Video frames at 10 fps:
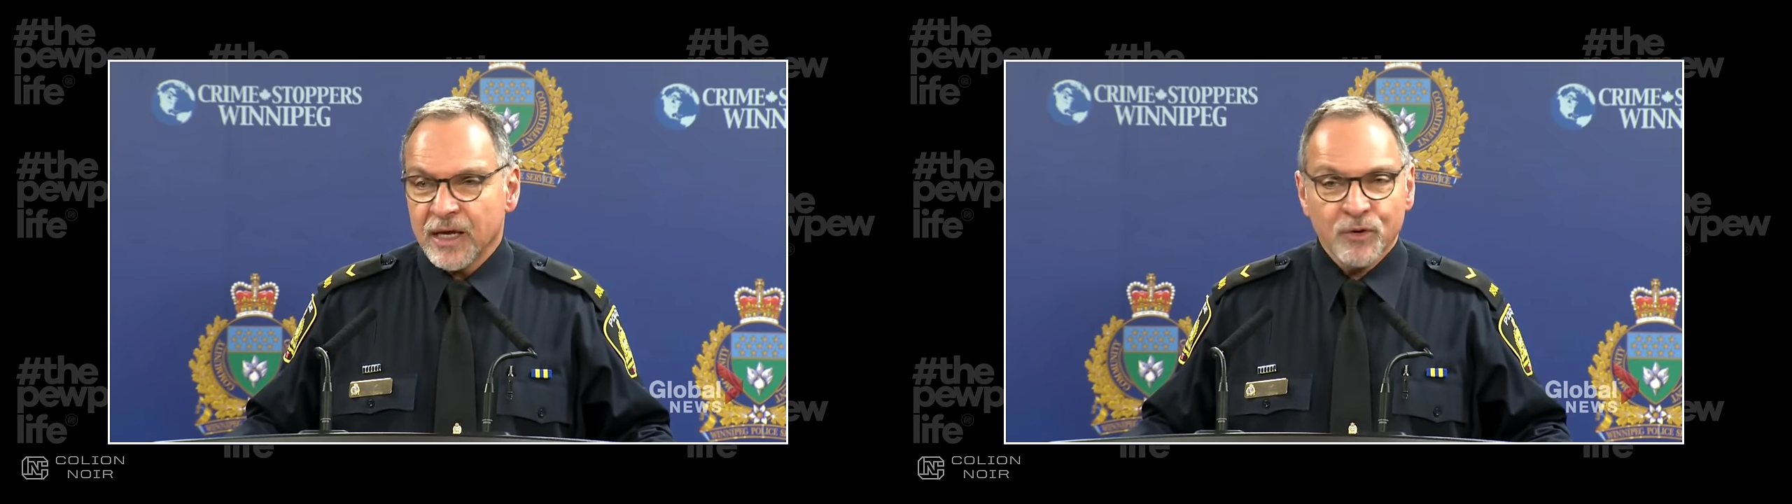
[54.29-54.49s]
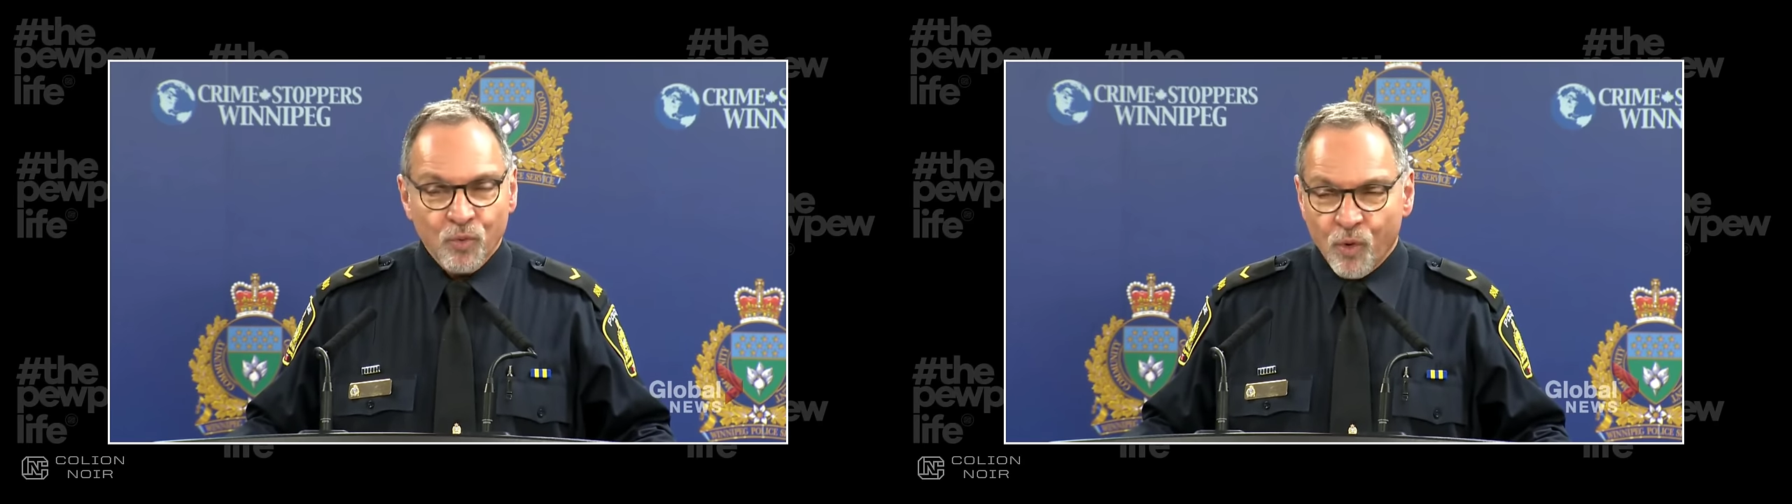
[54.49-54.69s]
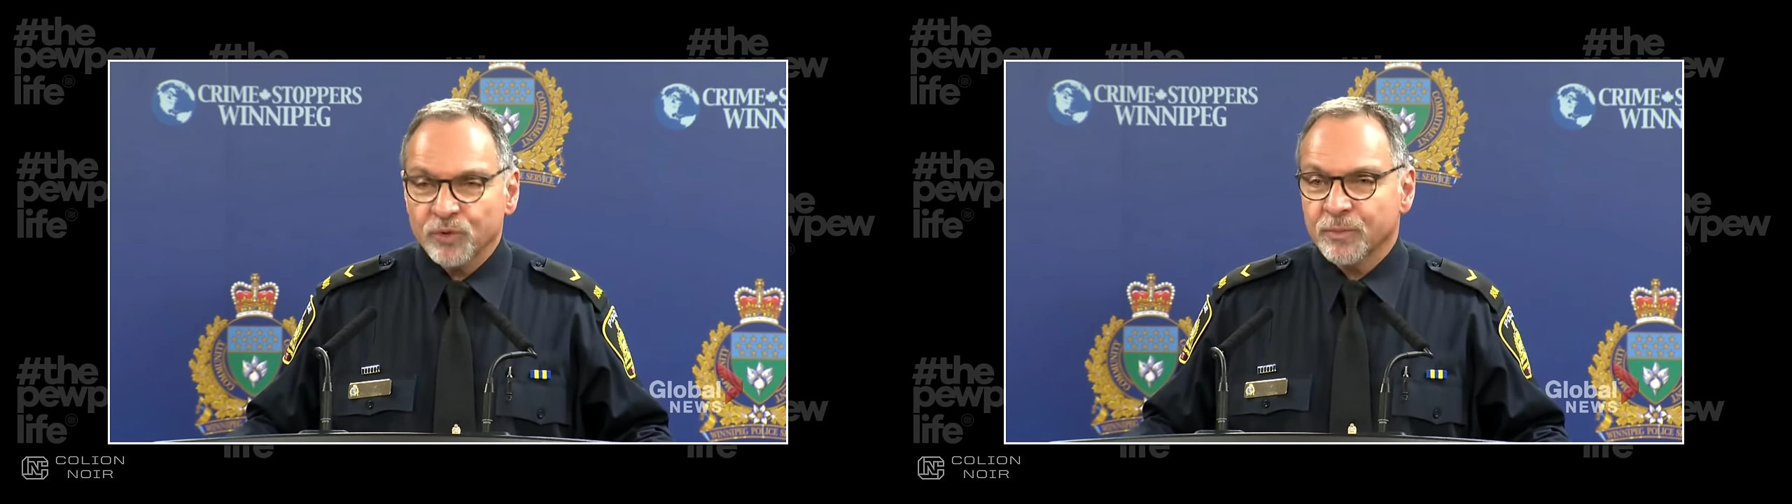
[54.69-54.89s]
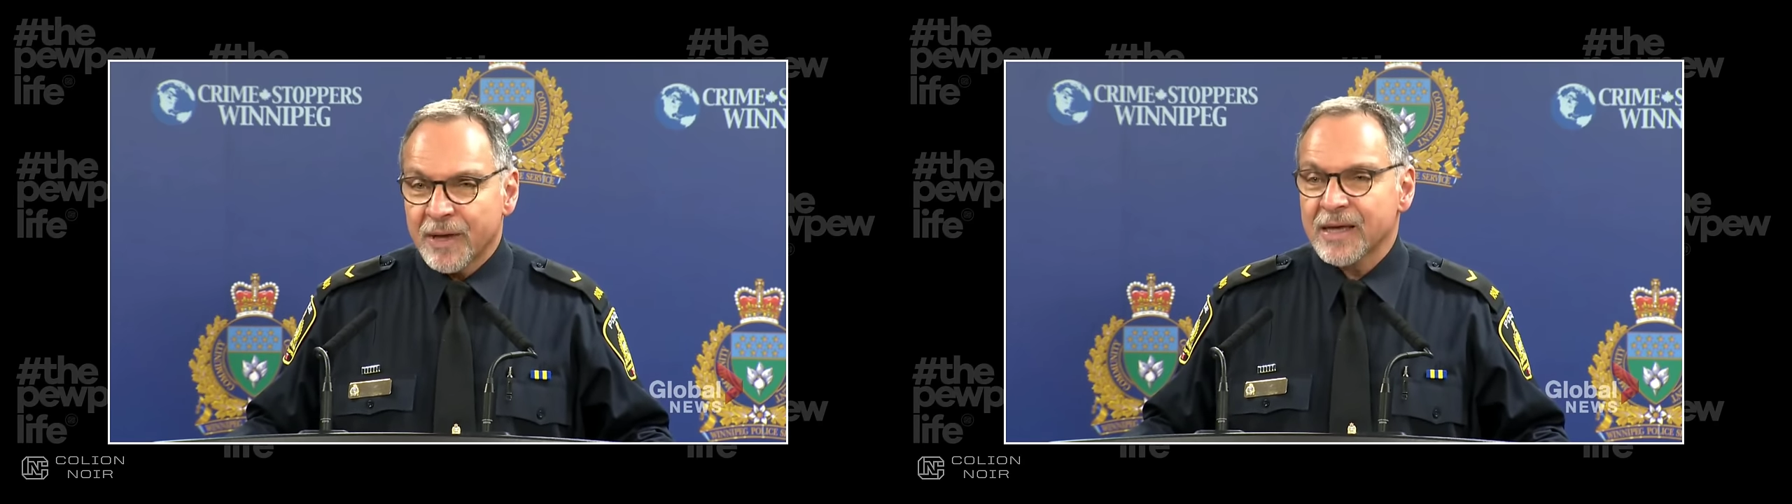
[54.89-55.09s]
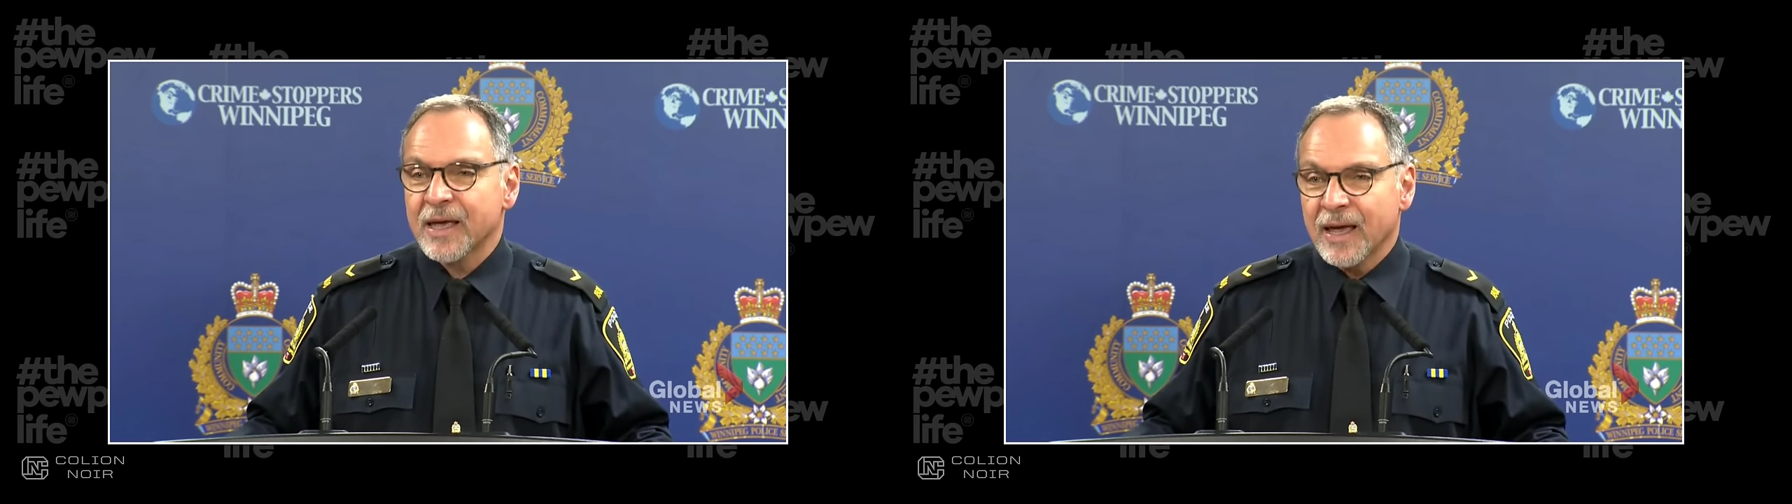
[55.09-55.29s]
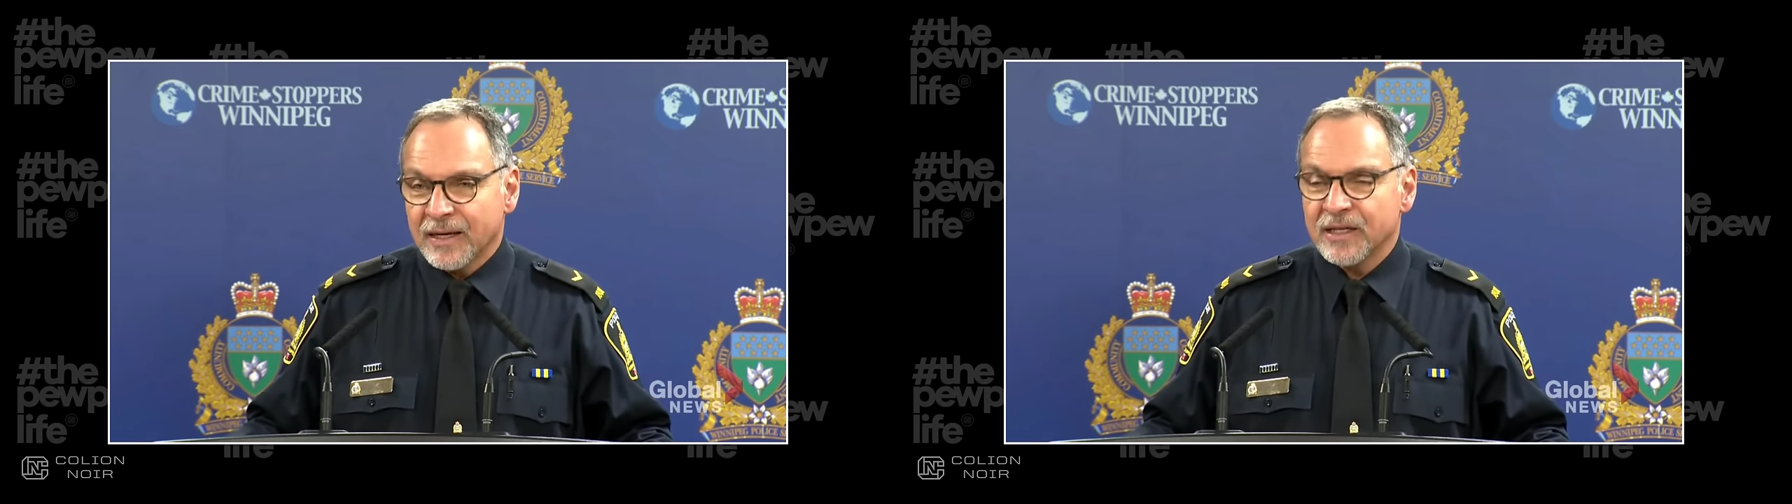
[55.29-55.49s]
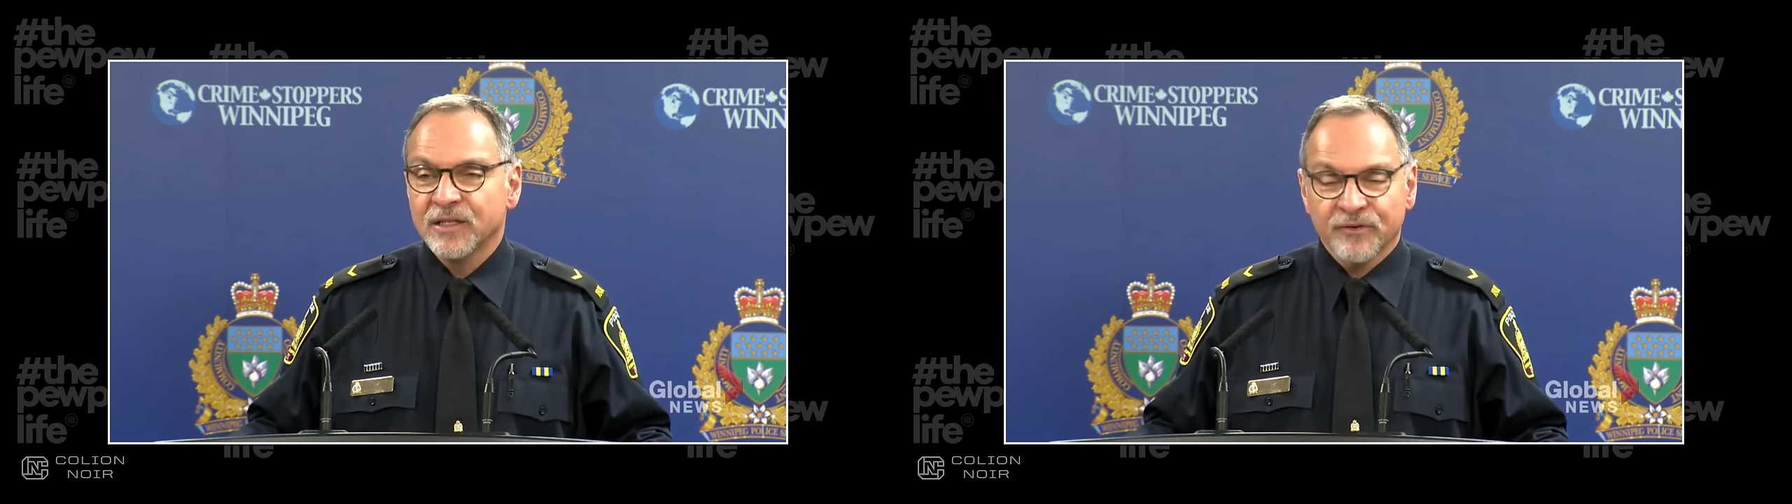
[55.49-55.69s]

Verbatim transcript: It won't make any